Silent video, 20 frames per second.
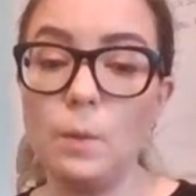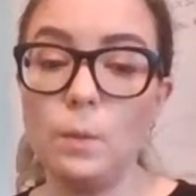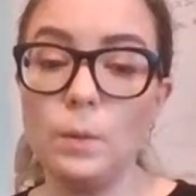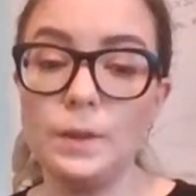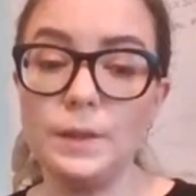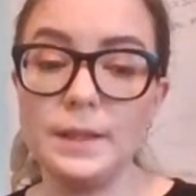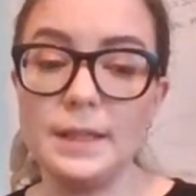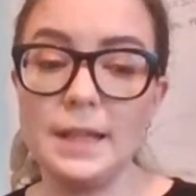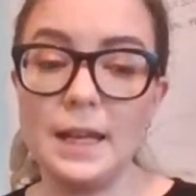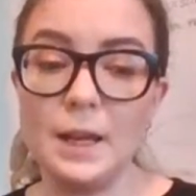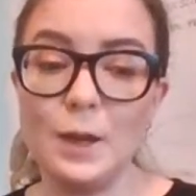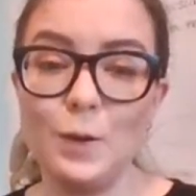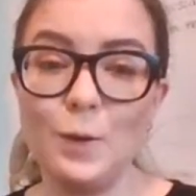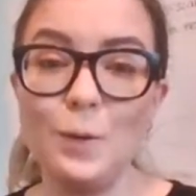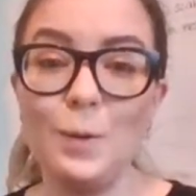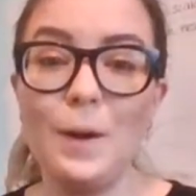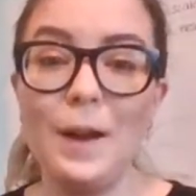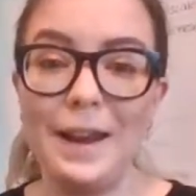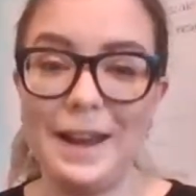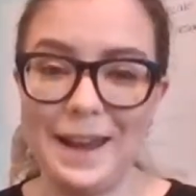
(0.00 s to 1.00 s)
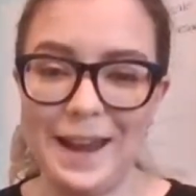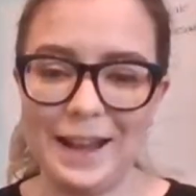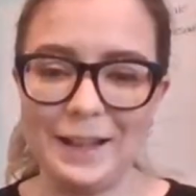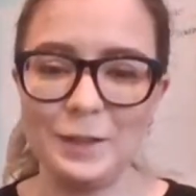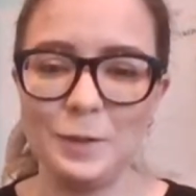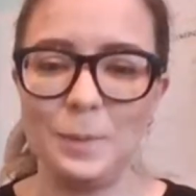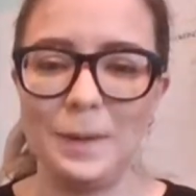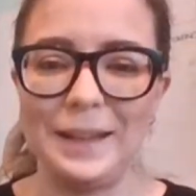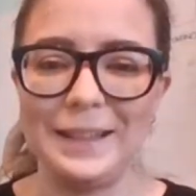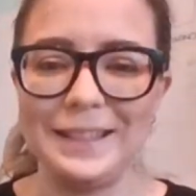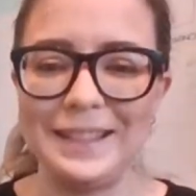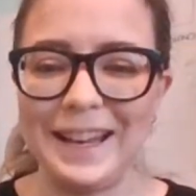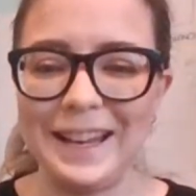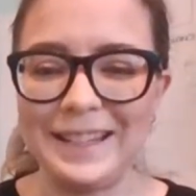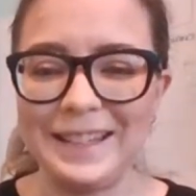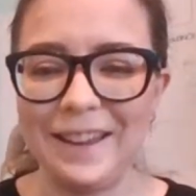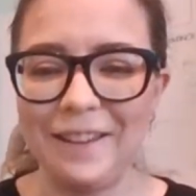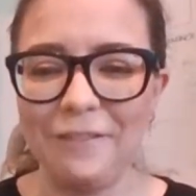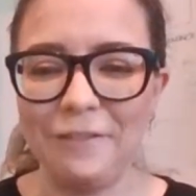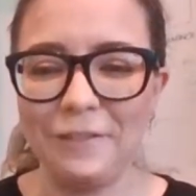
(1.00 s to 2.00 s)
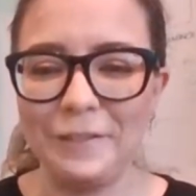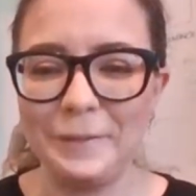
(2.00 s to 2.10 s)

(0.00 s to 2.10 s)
will see you next week. Stay safe.